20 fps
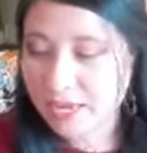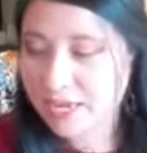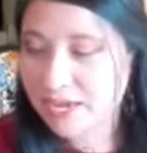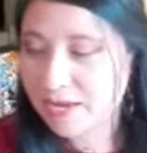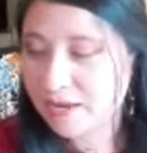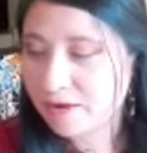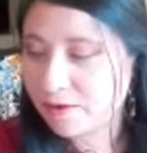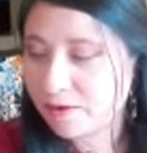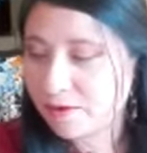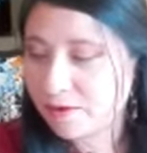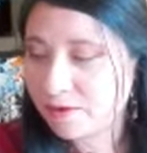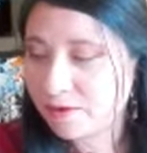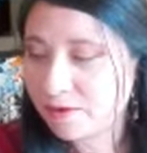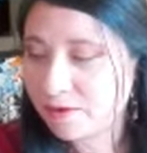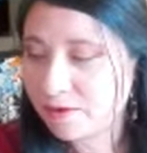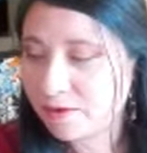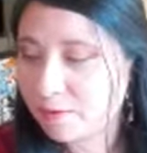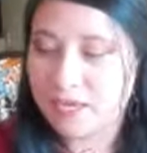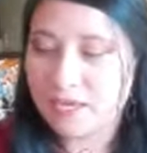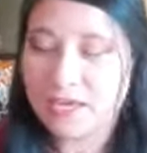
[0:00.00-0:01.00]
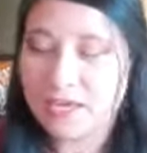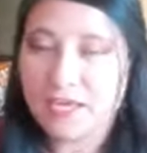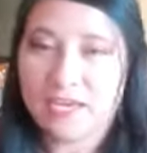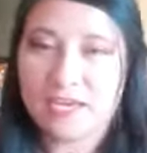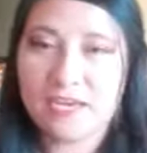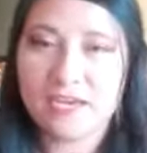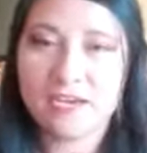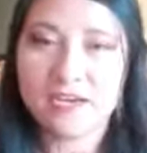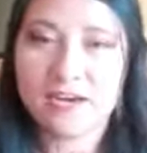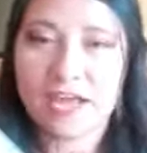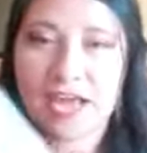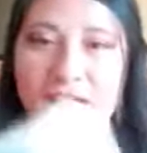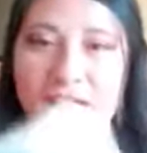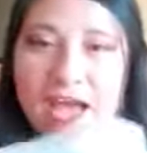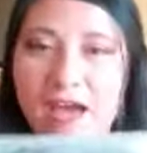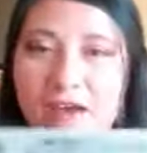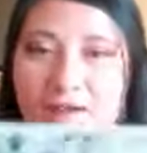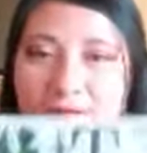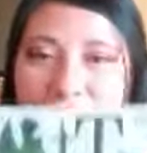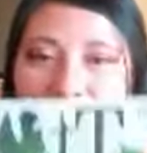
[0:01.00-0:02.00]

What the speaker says: And here I have,